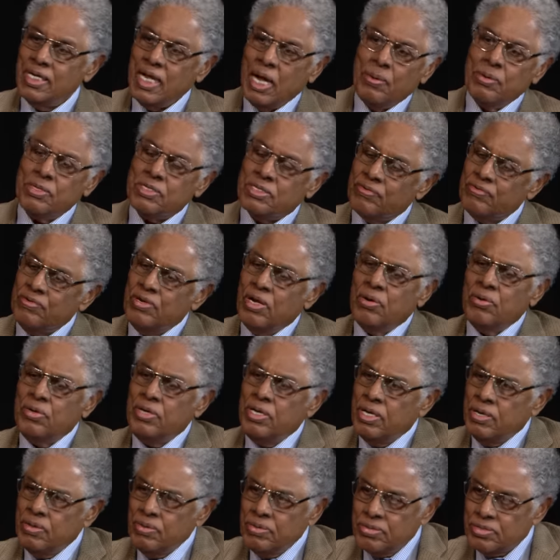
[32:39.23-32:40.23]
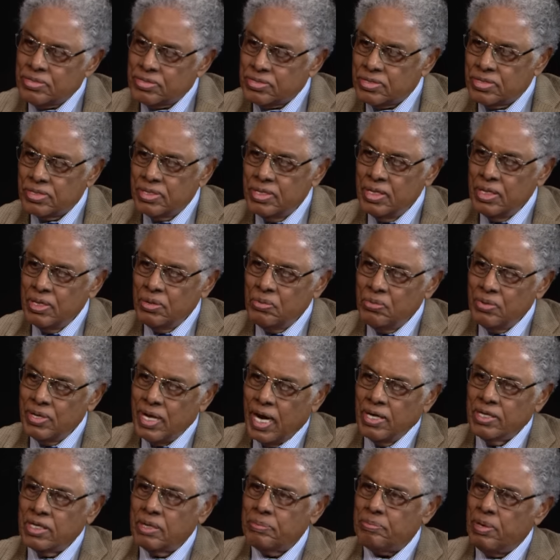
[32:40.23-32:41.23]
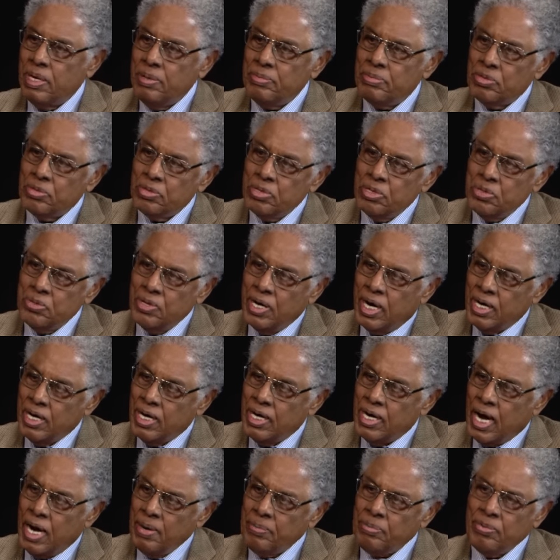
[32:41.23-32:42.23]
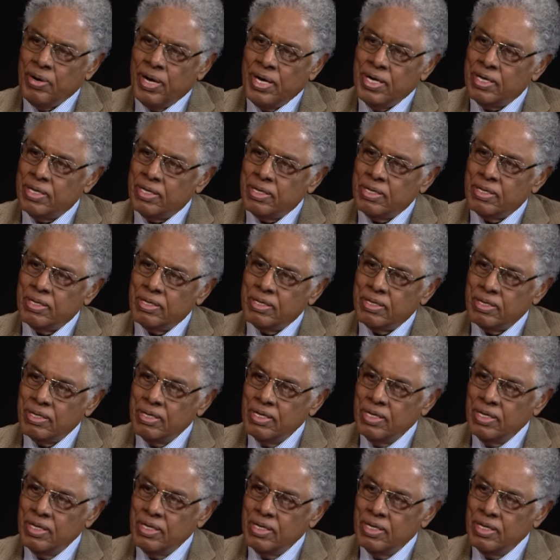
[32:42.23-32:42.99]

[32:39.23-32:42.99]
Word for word: That was of no use without the people who knew how to operate it.